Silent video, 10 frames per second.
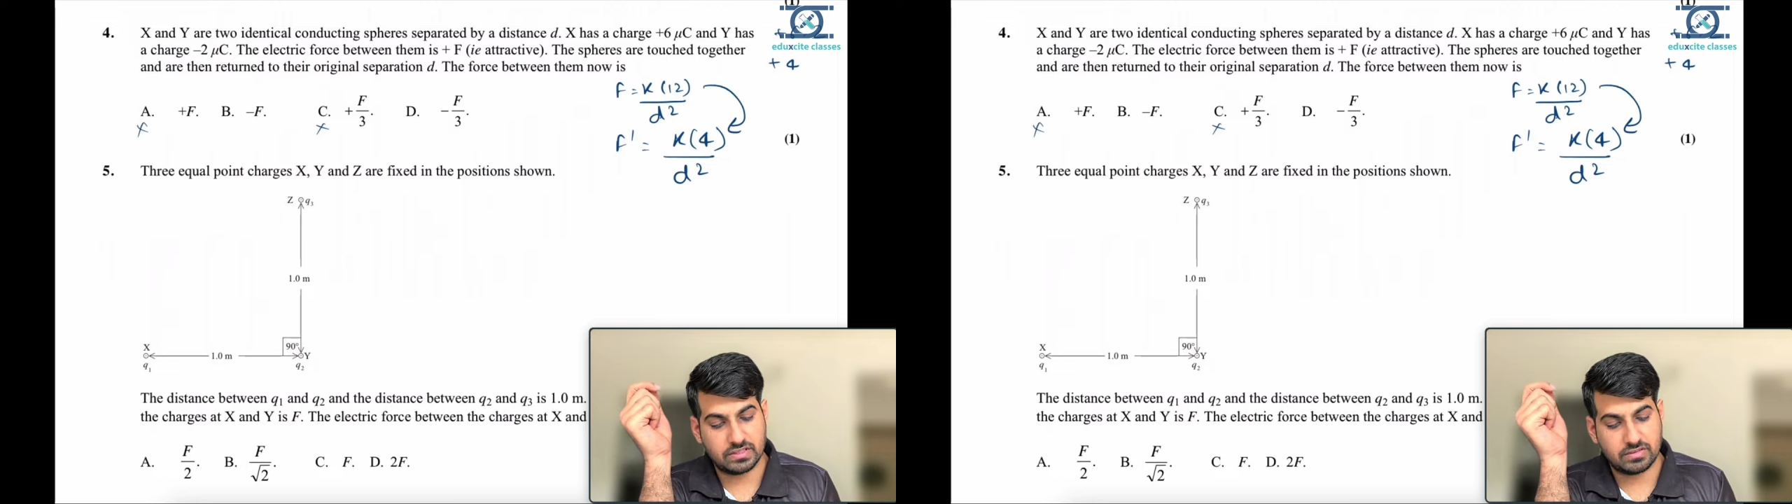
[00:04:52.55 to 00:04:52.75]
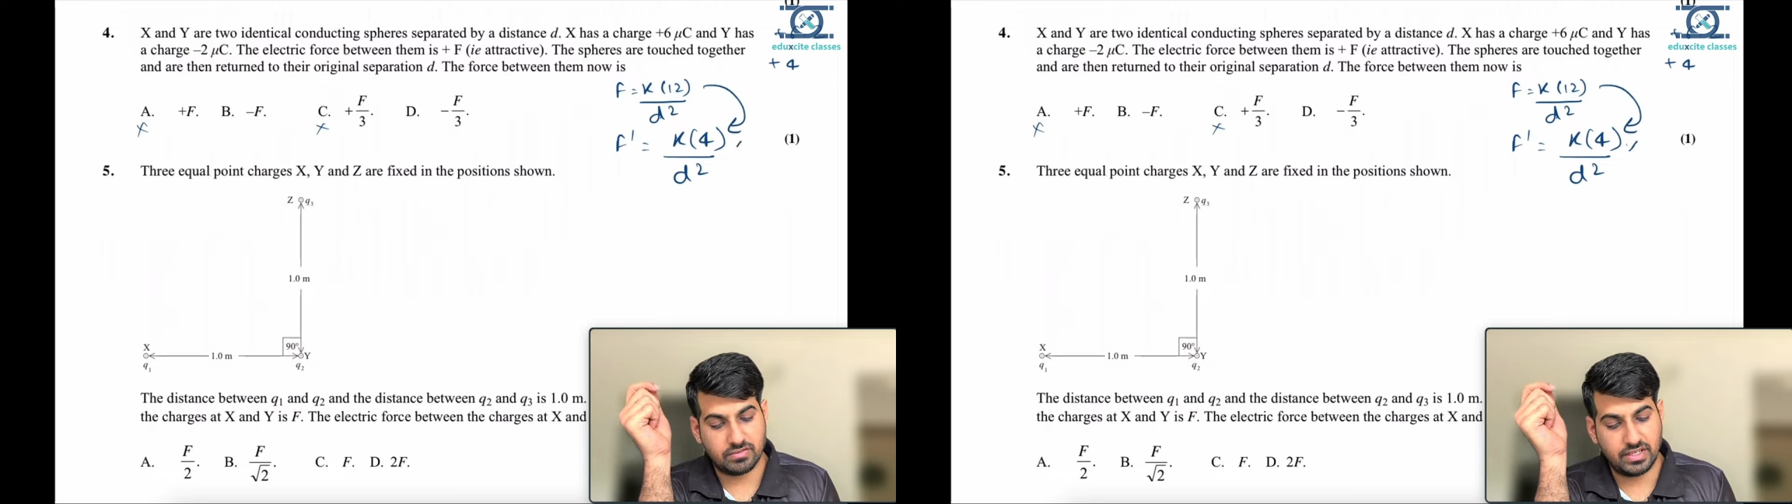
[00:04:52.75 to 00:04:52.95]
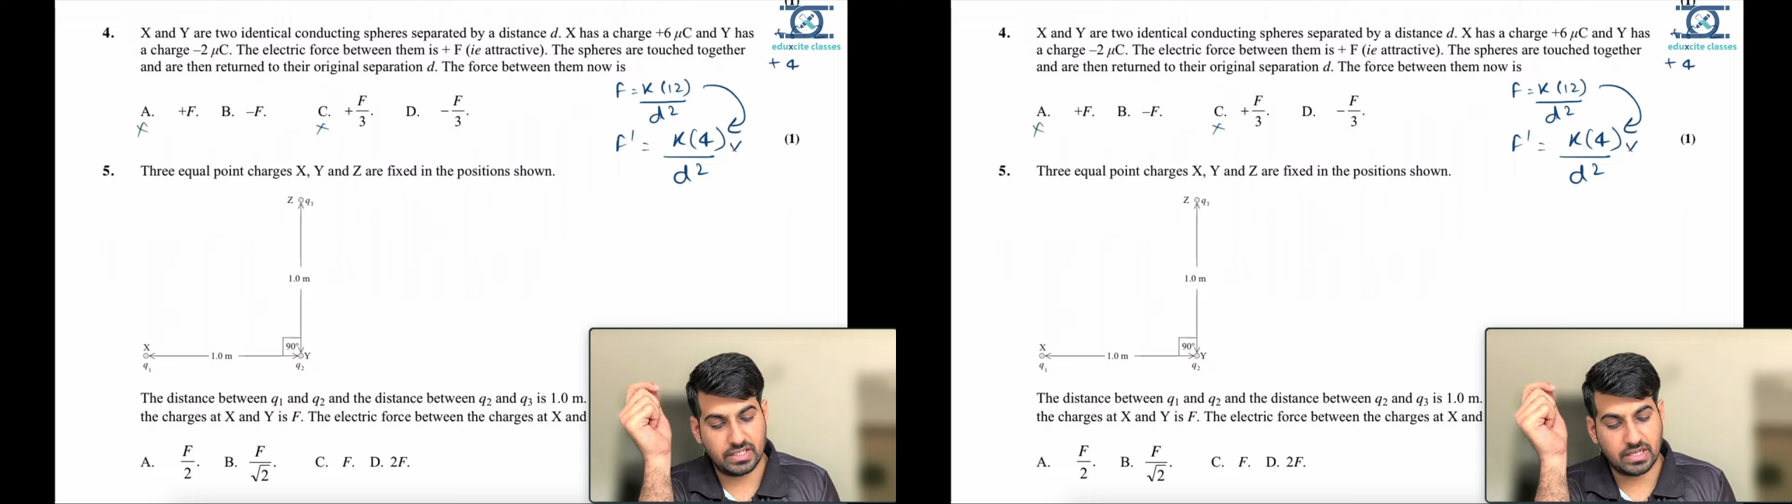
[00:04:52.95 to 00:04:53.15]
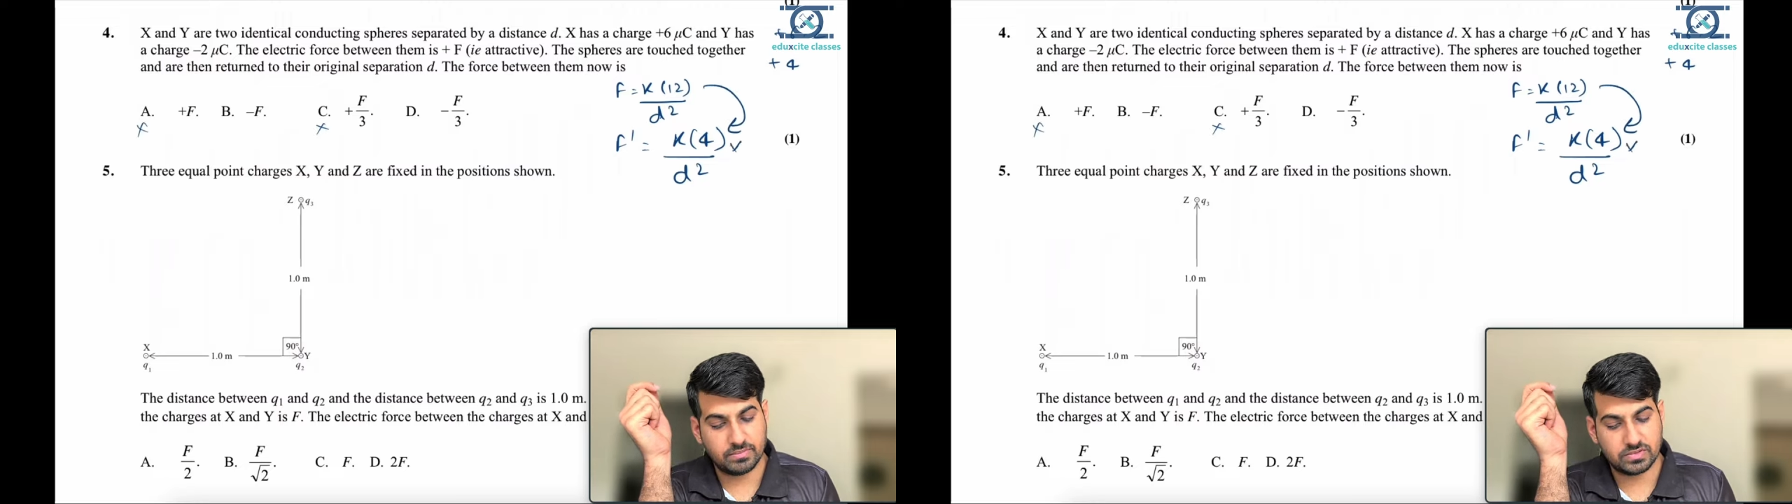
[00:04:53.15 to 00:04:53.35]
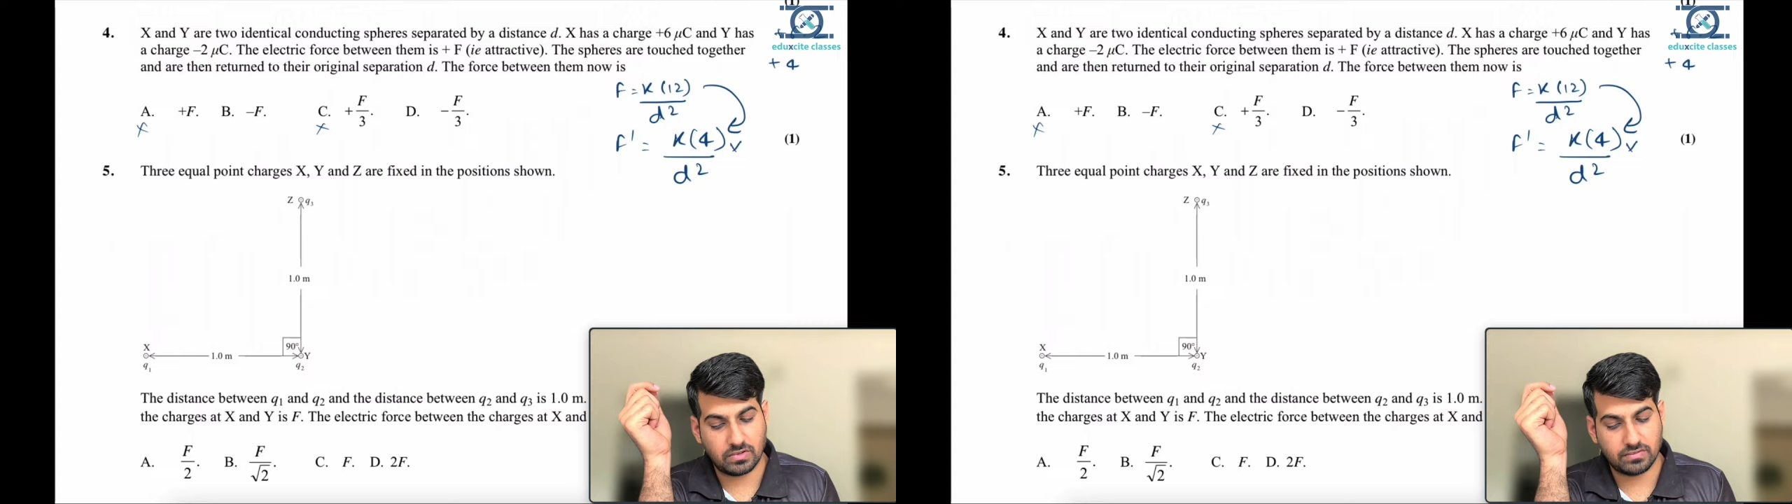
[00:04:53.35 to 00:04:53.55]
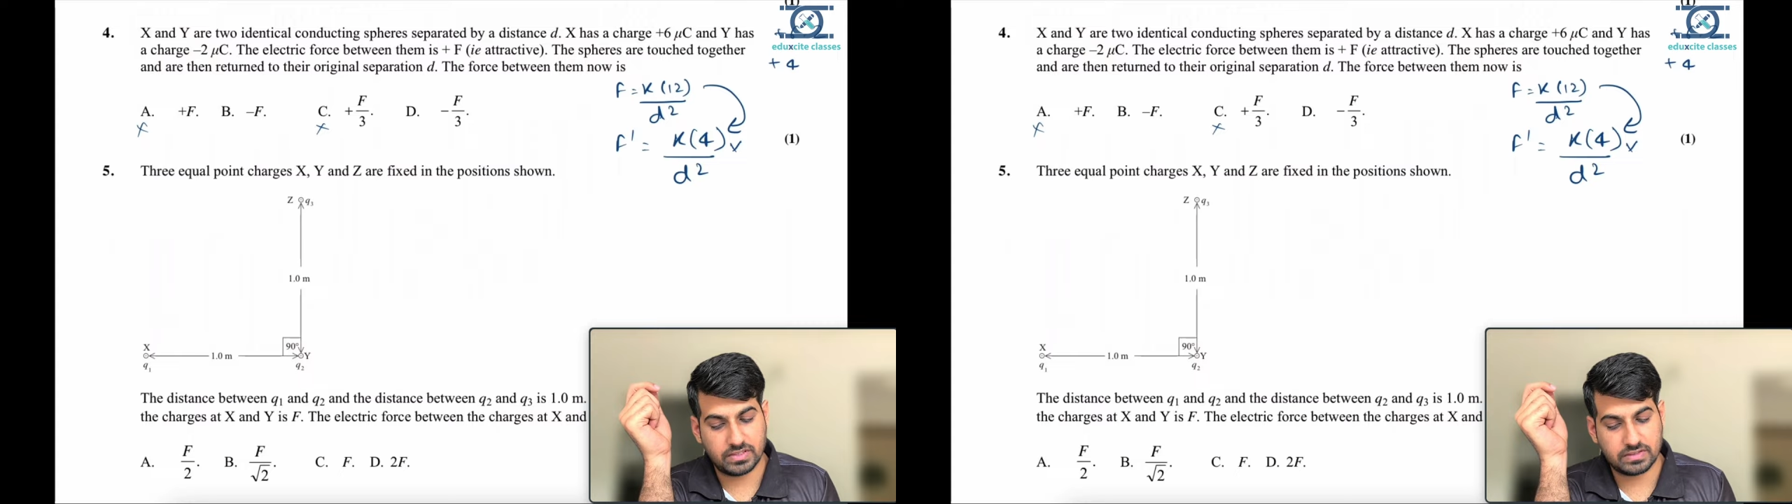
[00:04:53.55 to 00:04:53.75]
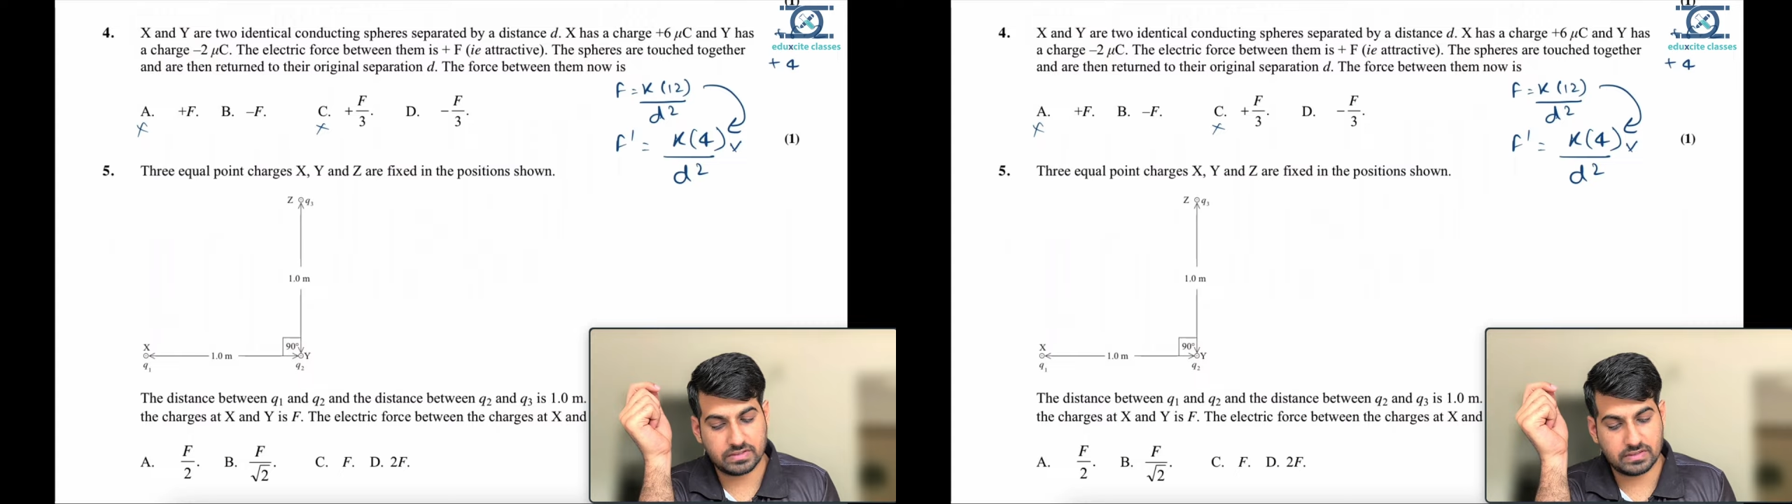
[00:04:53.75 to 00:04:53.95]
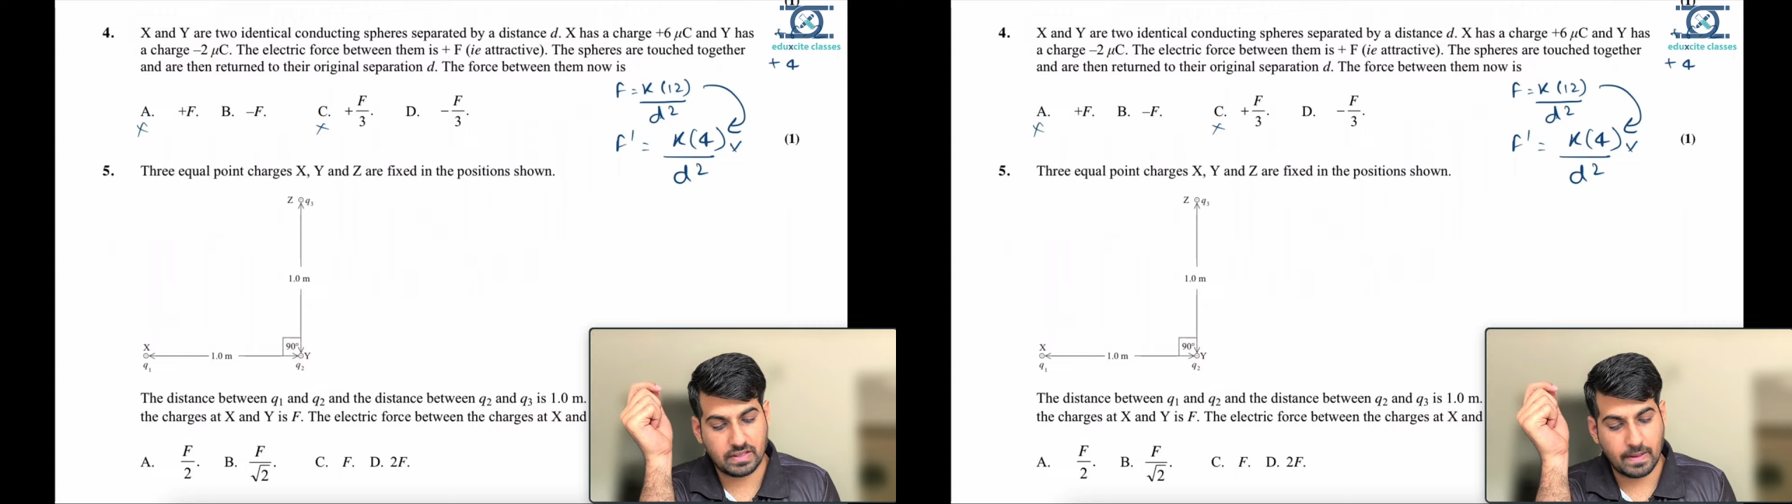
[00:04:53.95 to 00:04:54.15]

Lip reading: 3 times of this,